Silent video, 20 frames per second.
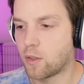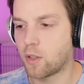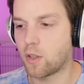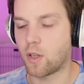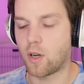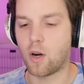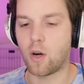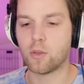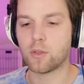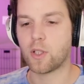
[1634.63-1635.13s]
So
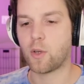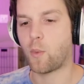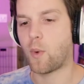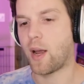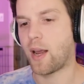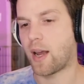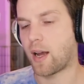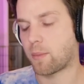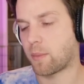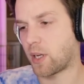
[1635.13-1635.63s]
the only
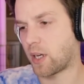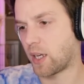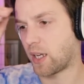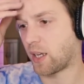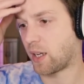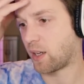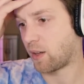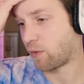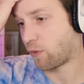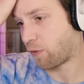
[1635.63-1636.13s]
way I'm
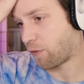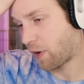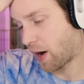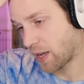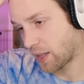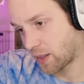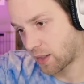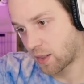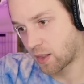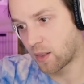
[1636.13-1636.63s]
gonna
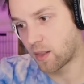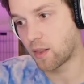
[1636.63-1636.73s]
fight